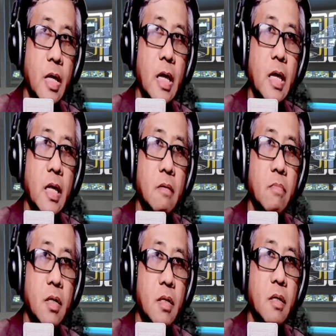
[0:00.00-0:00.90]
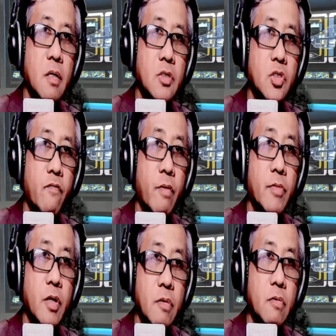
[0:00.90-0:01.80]
and minerals
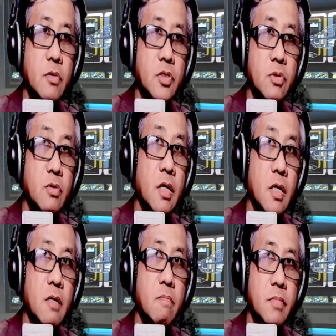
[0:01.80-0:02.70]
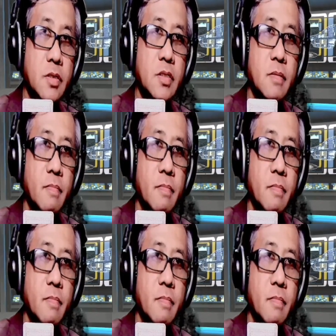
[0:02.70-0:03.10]
from the roots to the leaves.